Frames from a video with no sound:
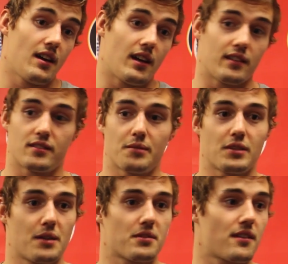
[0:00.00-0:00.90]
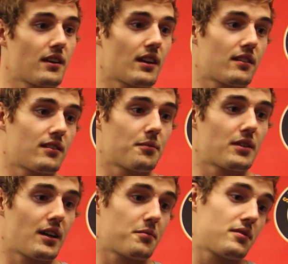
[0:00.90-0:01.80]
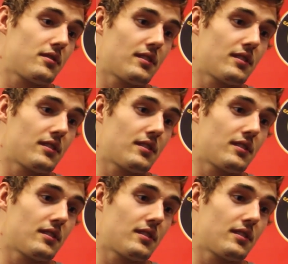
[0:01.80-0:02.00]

And sometimes I think sometimes